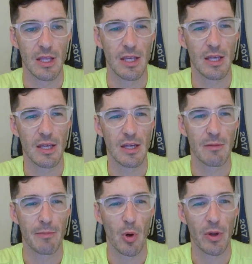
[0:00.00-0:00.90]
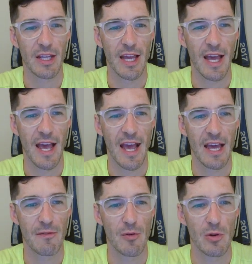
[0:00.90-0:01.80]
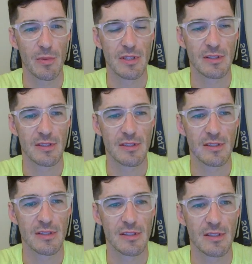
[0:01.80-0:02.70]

And poetic adverb is,